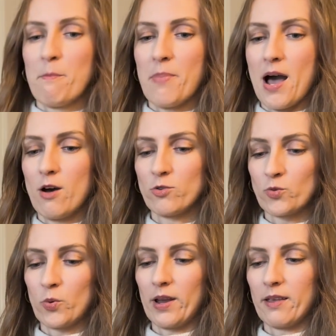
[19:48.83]
bound
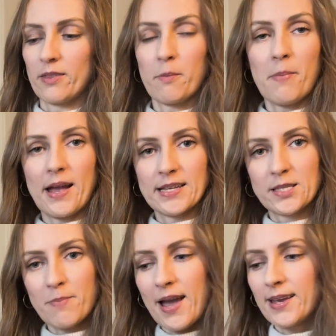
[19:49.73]
with
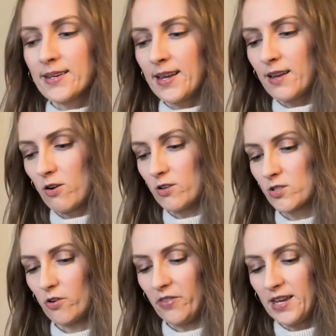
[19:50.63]
bias binding
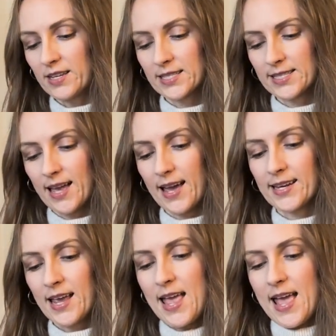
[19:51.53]
also on the
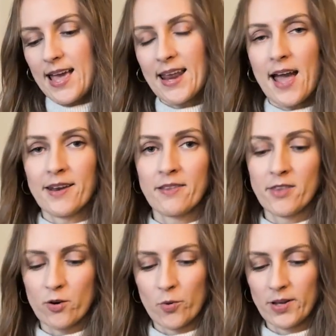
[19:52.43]
inside. And I did
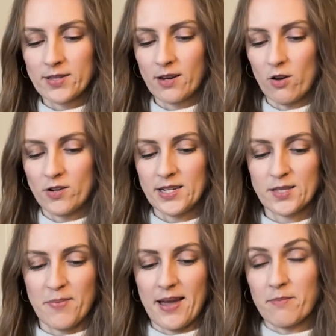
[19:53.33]
the quilting on
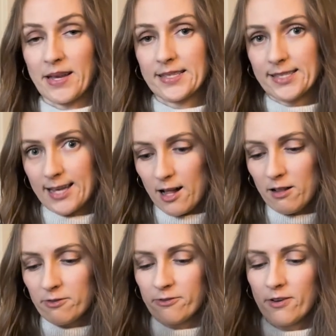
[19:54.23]
this bag
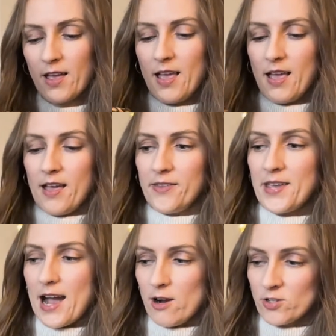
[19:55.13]
myself.
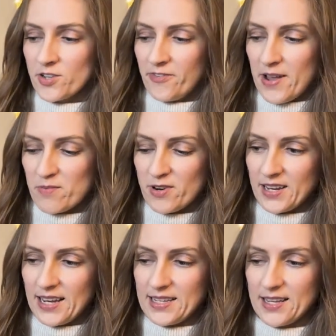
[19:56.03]
the outer fabric
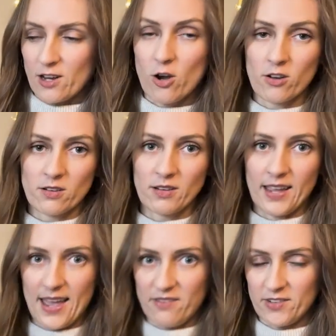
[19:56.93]
is a cotton
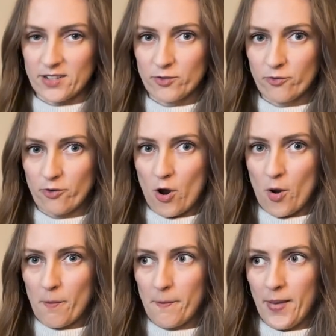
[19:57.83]
canvas
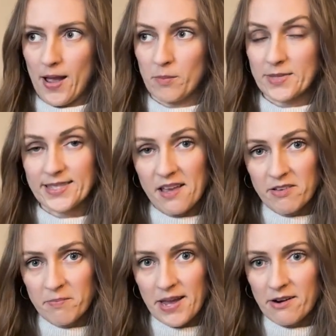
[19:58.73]
from
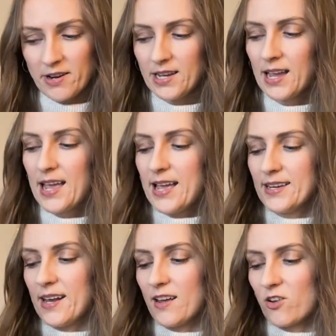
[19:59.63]
Sevenberry
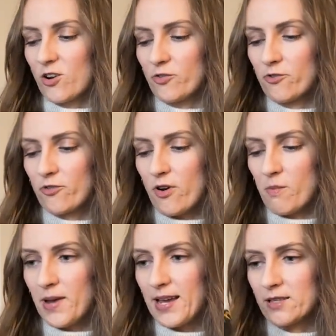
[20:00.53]
that I got
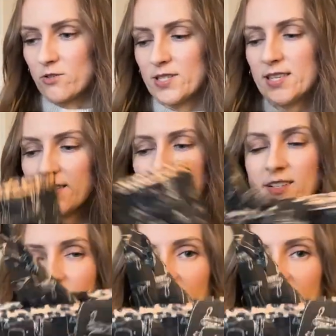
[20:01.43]
from Hazel's sister,